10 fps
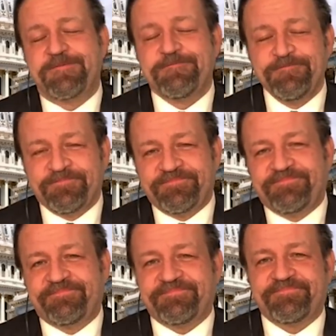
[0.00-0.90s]

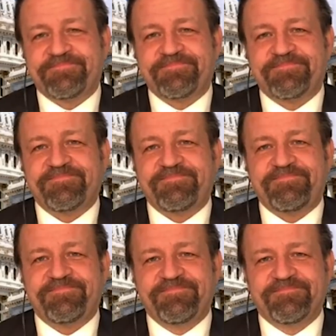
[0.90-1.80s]

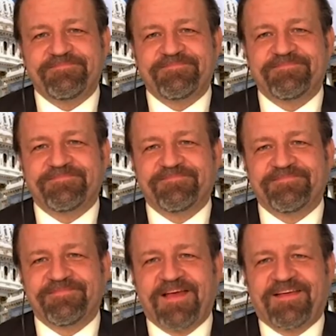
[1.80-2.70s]

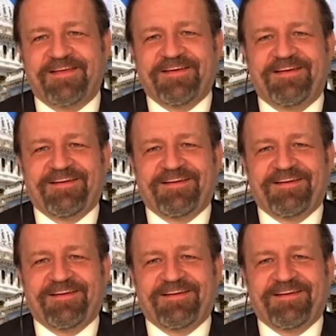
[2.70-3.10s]
[no speech]